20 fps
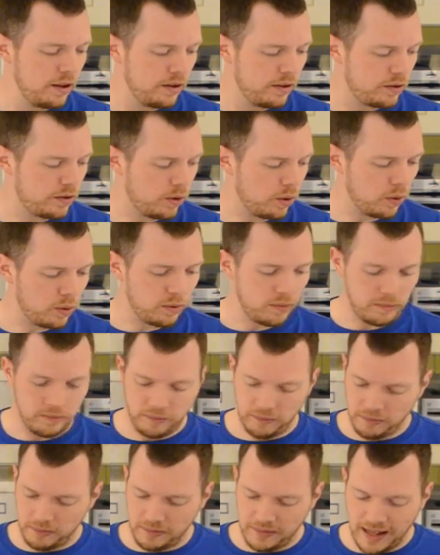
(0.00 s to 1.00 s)
So
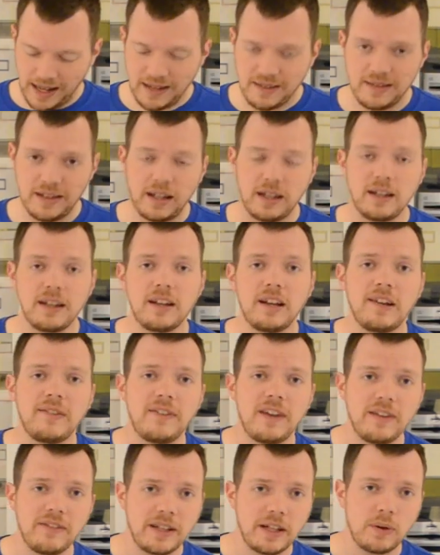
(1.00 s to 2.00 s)
that's it. If
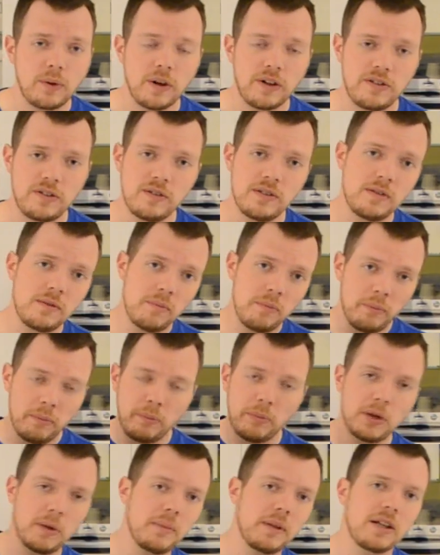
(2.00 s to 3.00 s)
you have any questions,
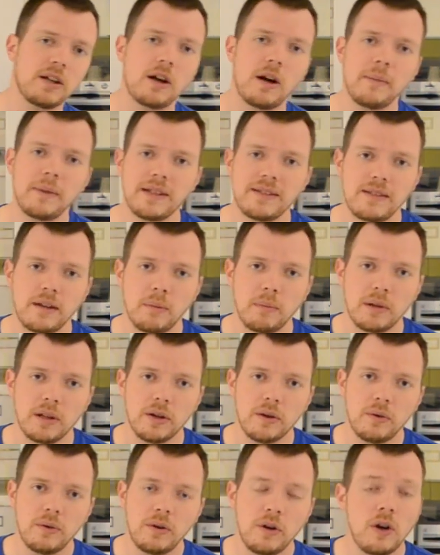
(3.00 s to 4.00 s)
put them in the comments down
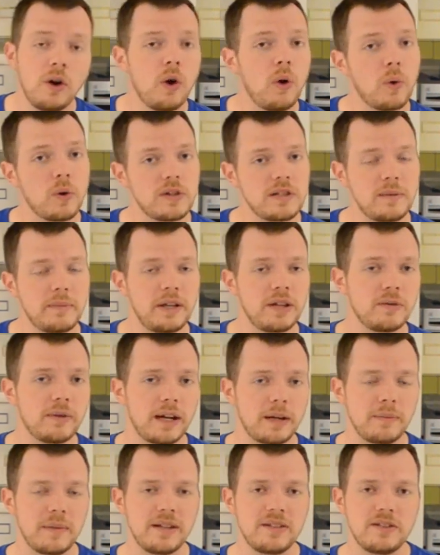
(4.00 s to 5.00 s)
below, or send me a
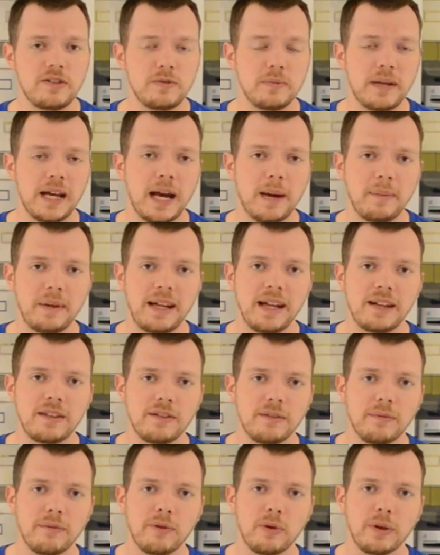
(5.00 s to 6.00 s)
direct message. I'd be happy to answer
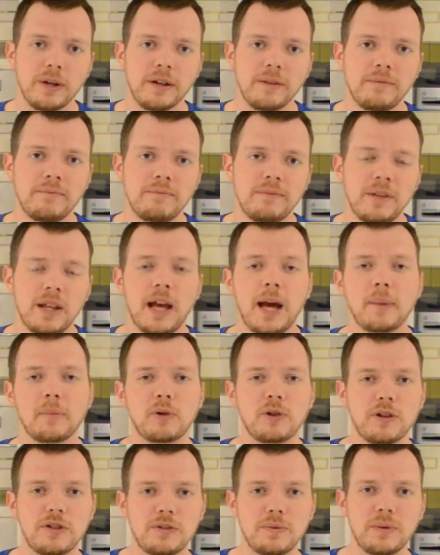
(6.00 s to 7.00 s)
them for you. I'm
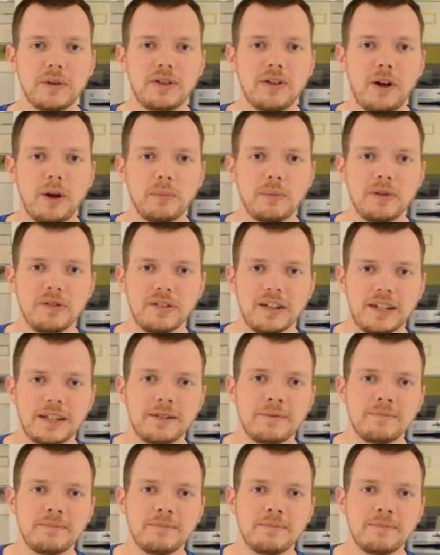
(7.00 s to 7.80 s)
Christian with Tom Music.